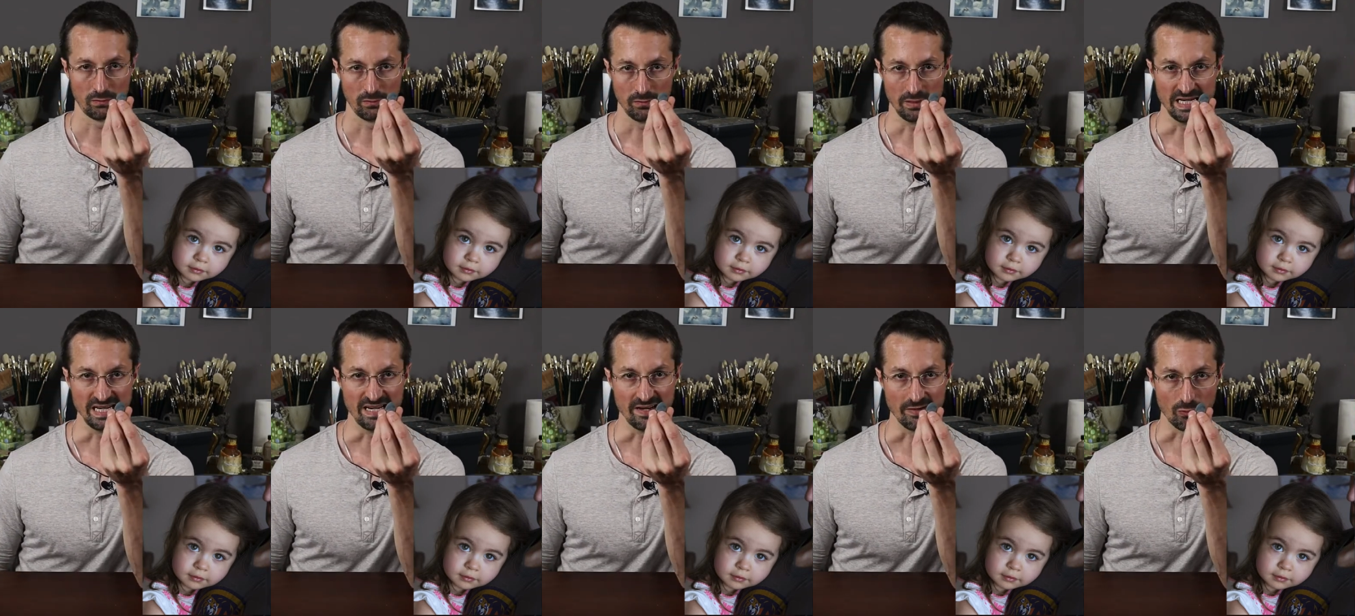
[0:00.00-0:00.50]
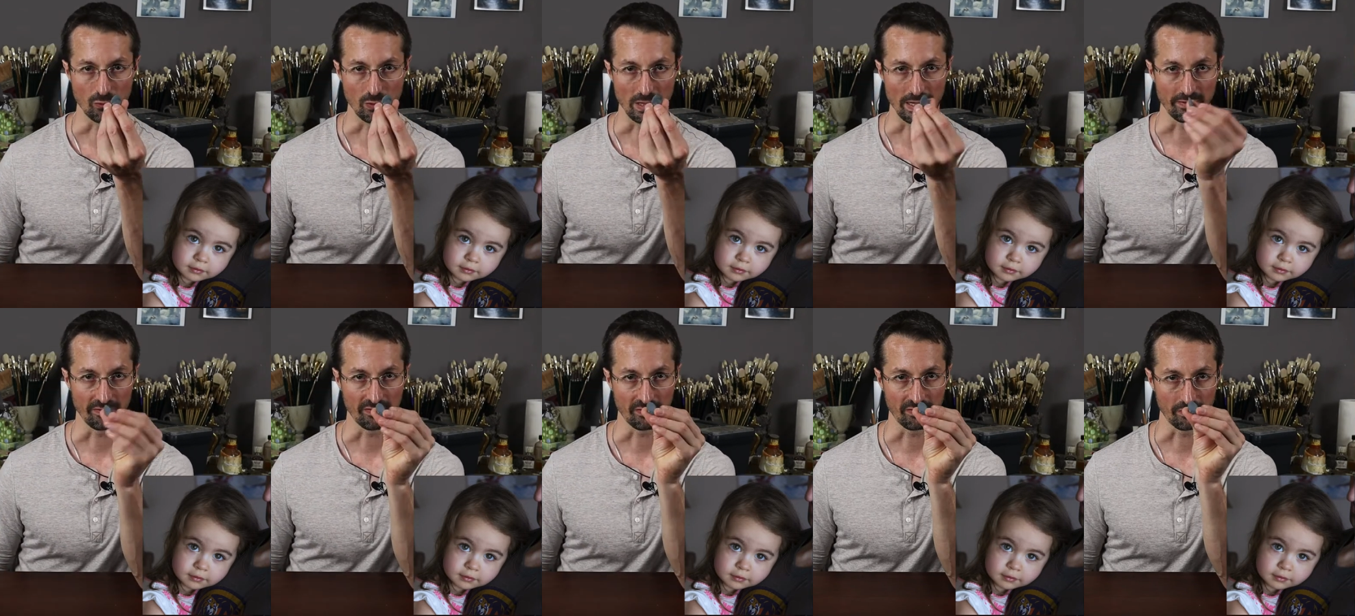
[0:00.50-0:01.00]
Speaker 1: needed
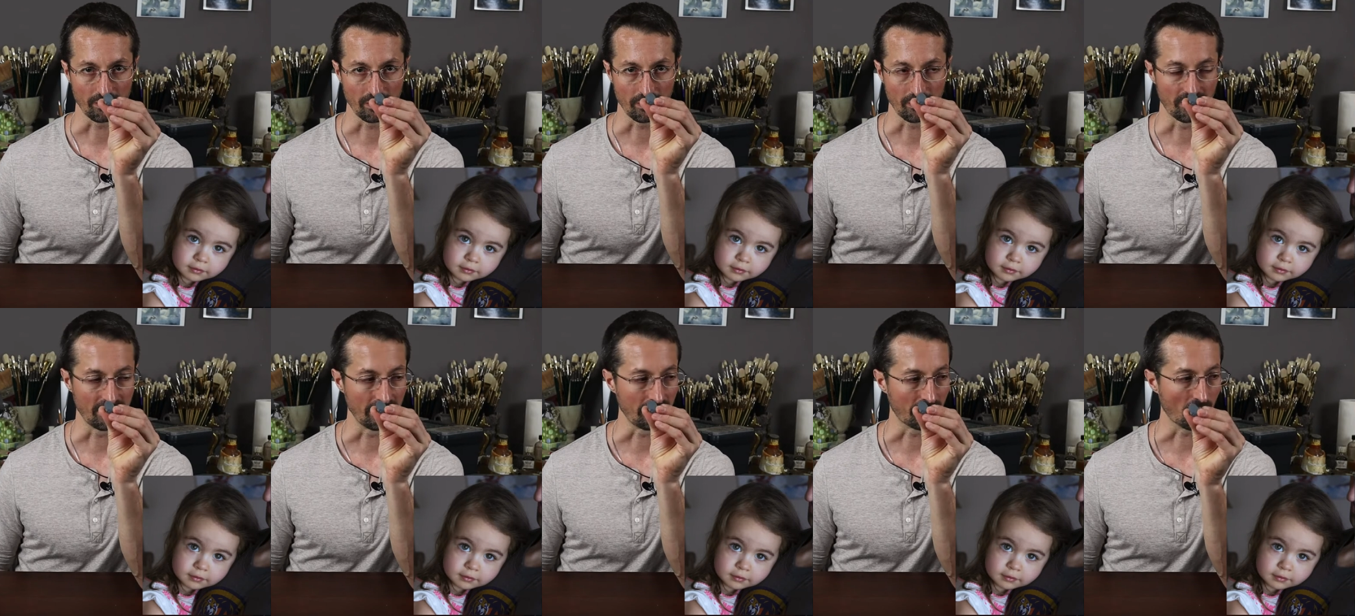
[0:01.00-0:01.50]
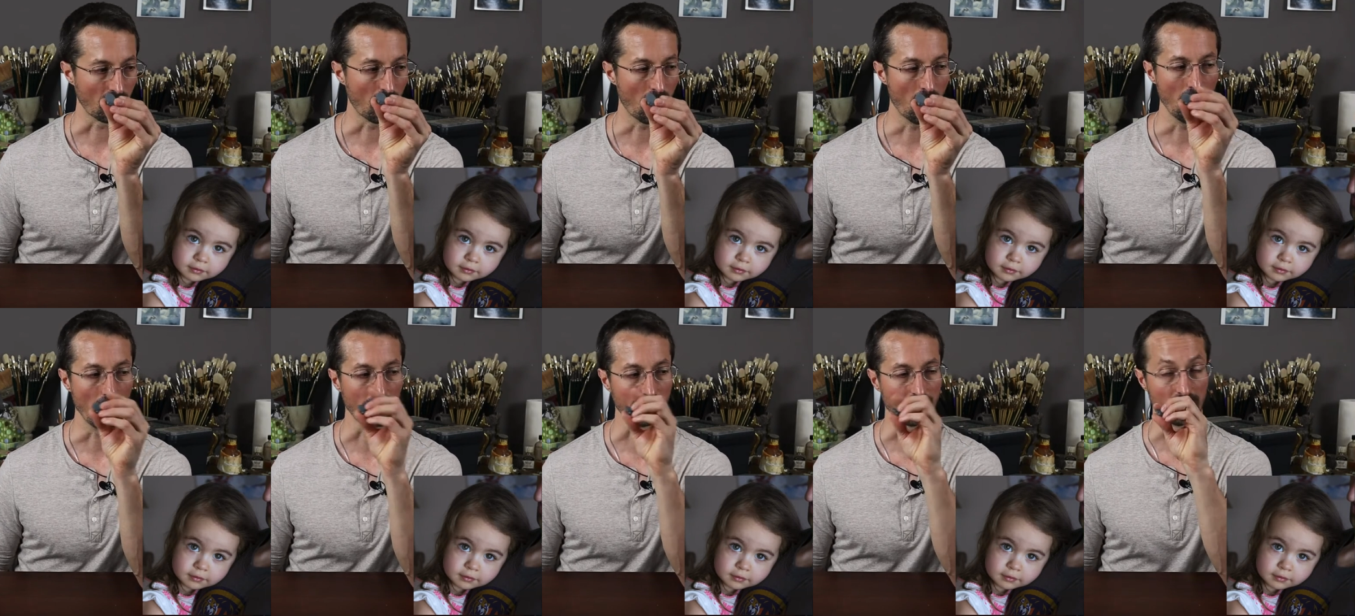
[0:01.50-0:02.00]
eraser. These things are
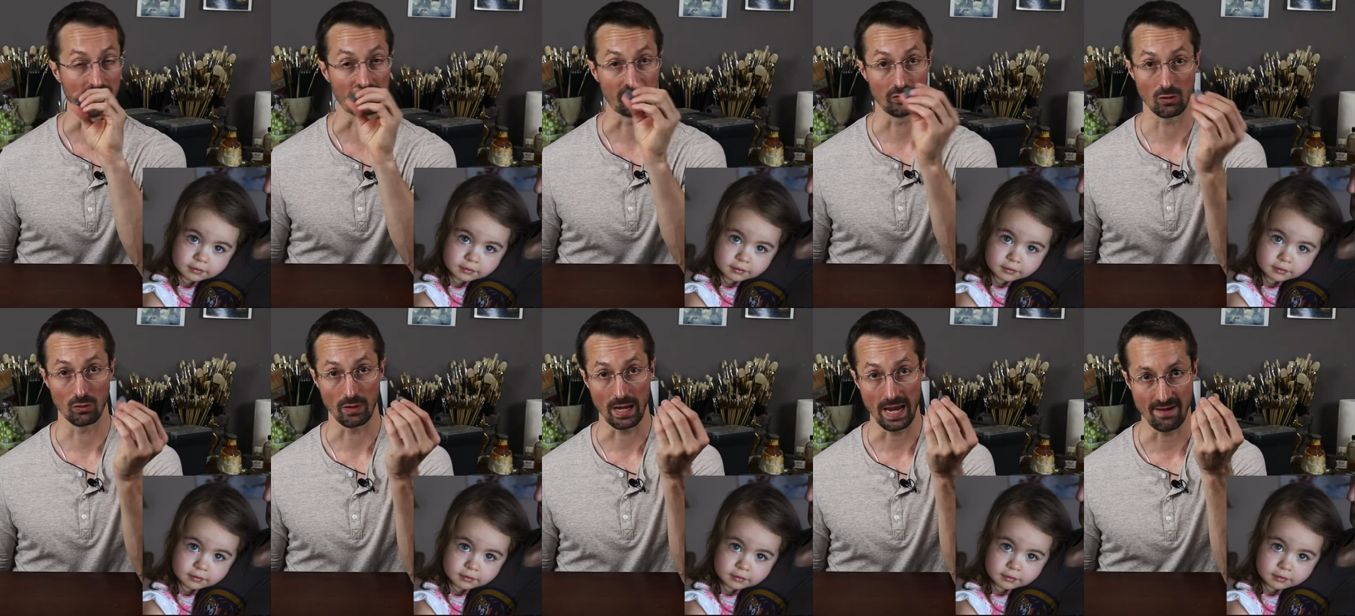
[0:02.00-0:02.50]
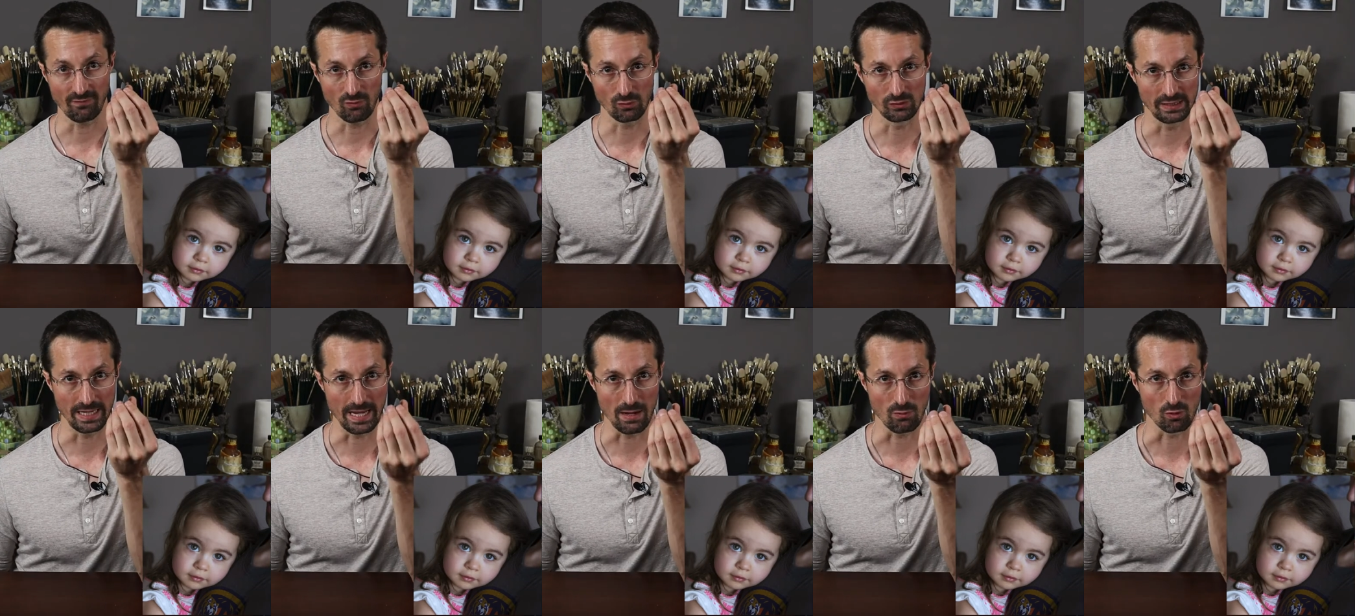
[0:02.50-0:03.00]
awesome. If you don't have
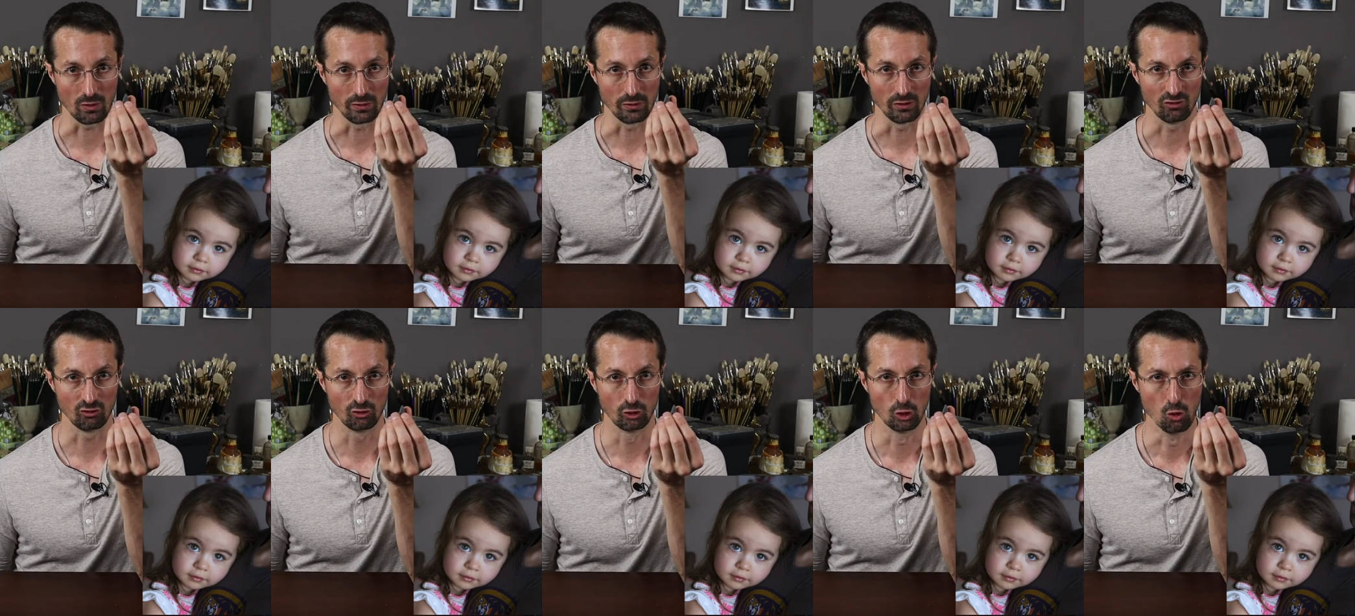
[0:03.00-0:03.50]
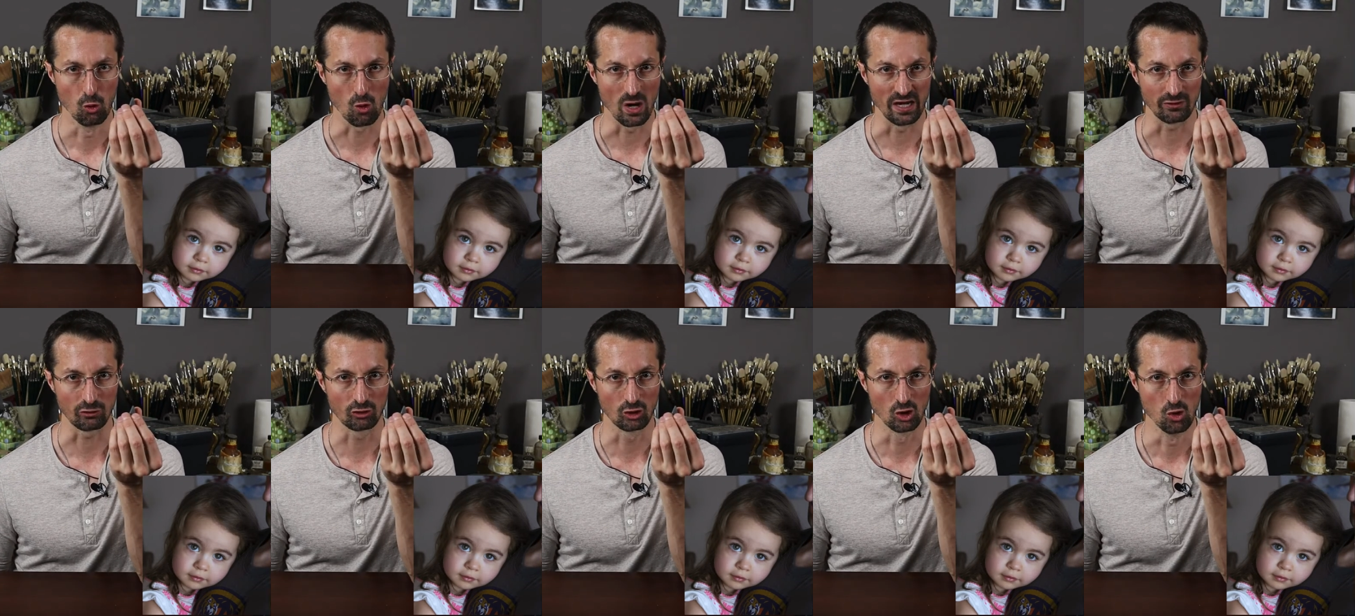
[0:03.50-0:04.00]
one, get one. Do
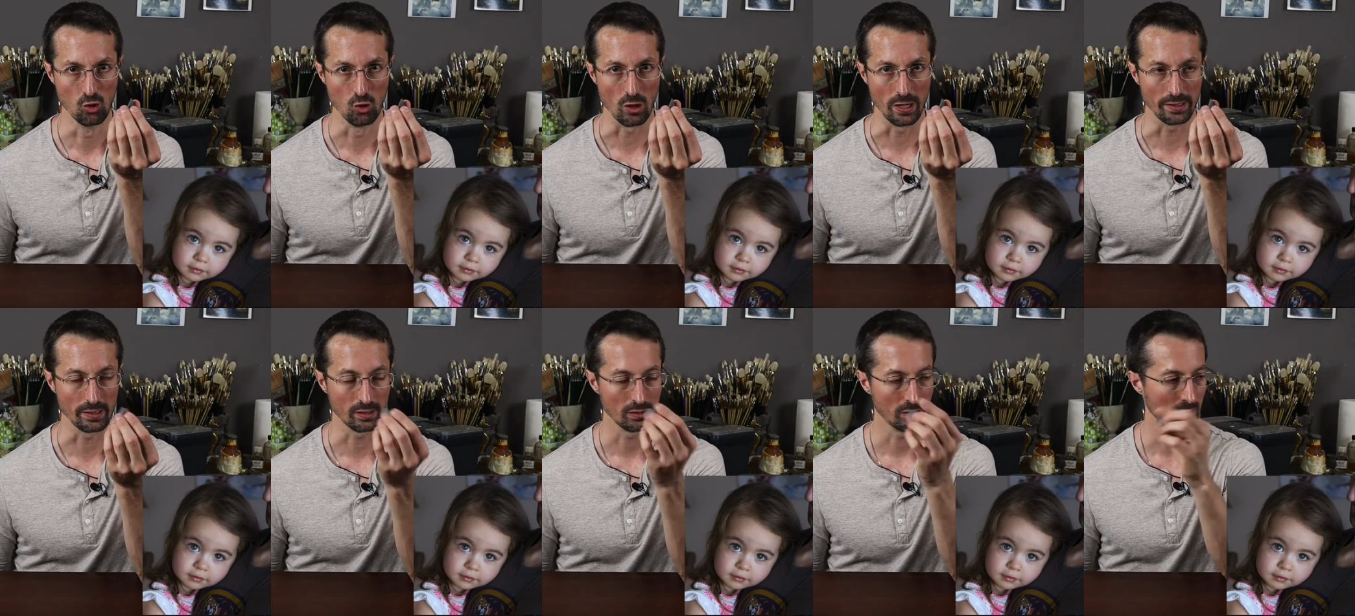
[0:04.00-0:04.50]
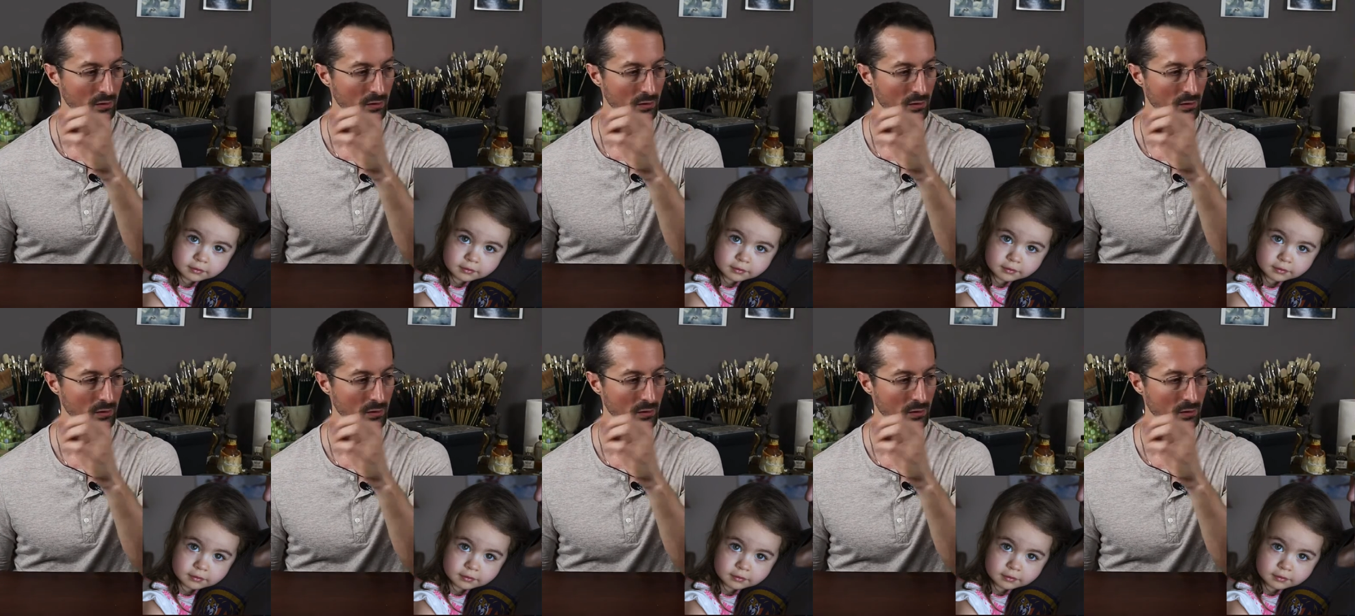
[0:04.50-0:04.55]
it, do it.